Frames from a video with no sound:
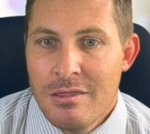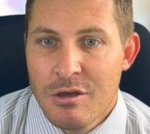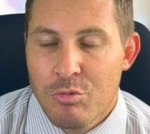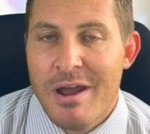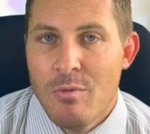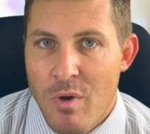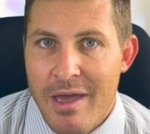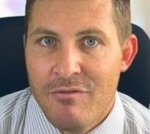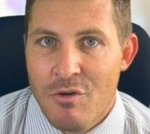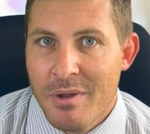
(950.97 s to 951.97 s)
the right
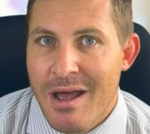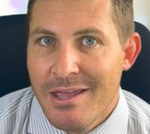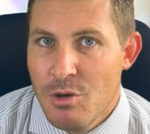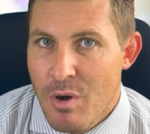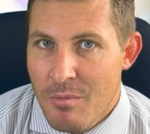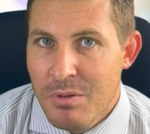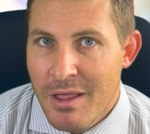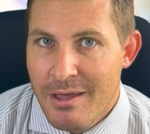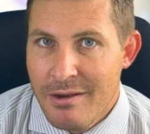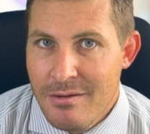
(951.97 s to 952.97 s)
way from an I U L
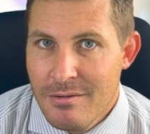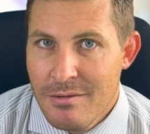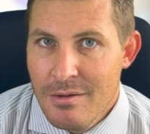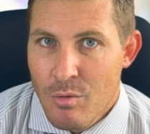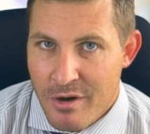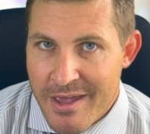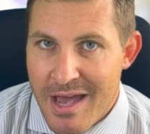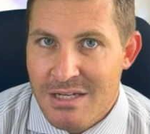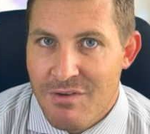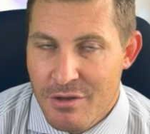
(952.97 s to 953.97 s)
plan or
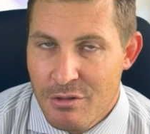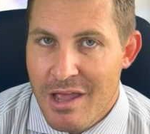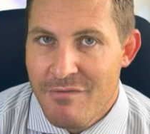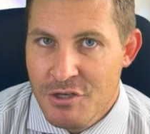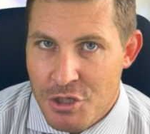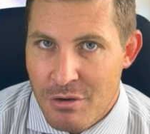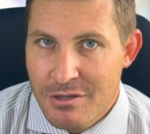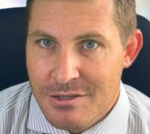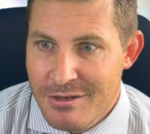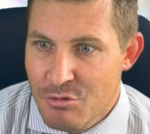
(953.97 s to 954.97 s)
cash value life
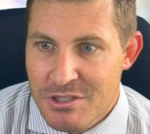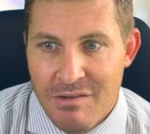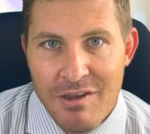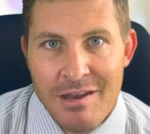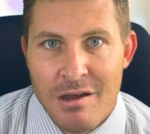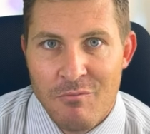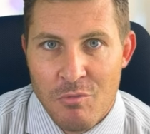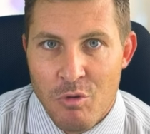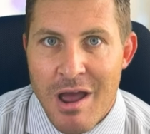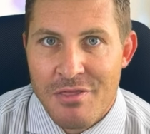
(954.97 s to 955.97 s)
insurance, and you're receiving income
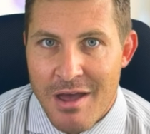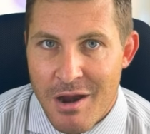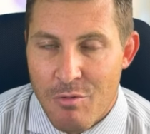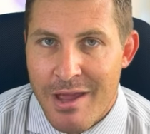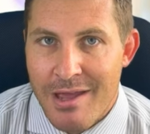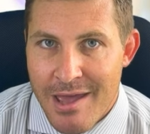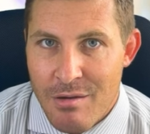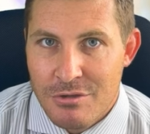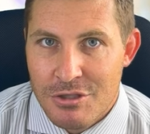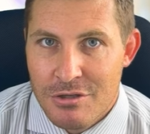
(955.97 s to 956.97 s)
from Roth I R A
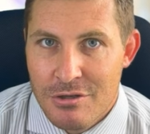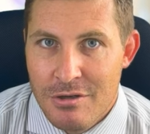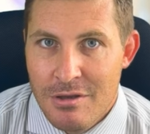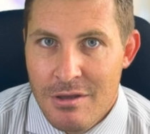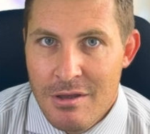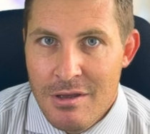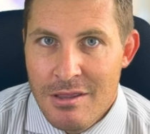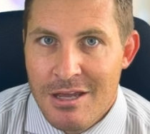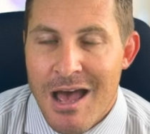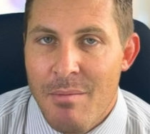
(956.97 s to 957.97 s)
accounts,
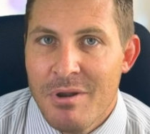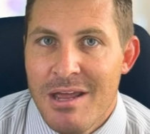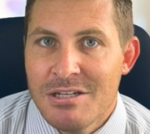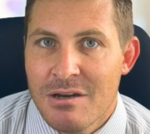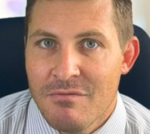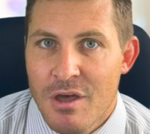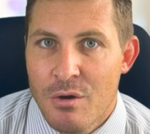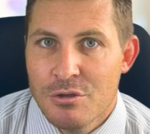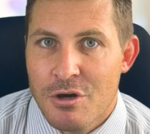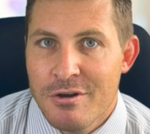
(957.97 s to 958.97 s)
the combination of
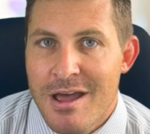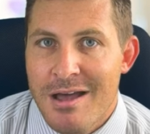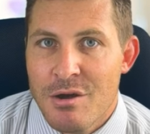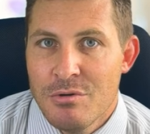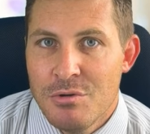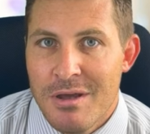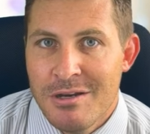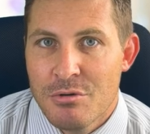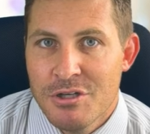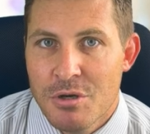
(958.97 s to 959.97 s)
those are not going to increase